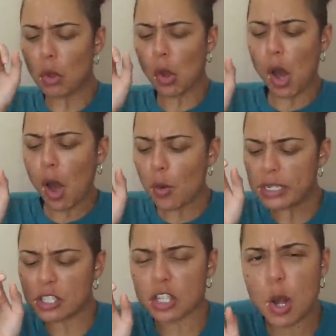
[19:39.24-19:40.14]
oh,
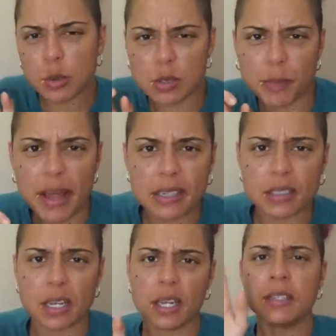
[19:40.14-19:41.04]
it's so
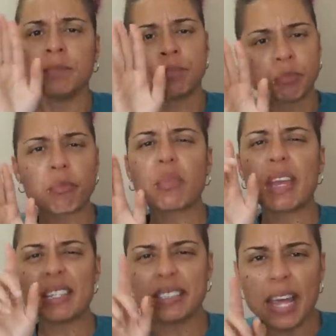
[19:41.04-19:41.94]
spicy.
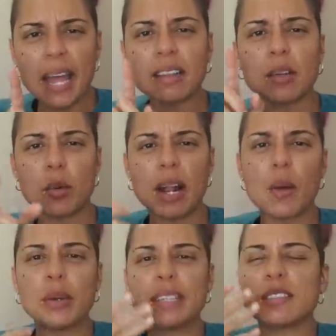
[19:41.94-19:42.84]
Exactly what
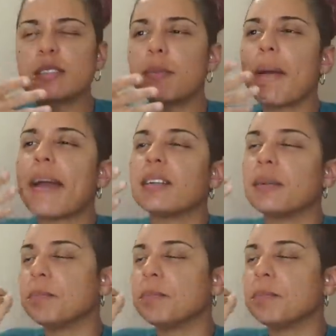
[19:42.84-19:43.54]
I would expect.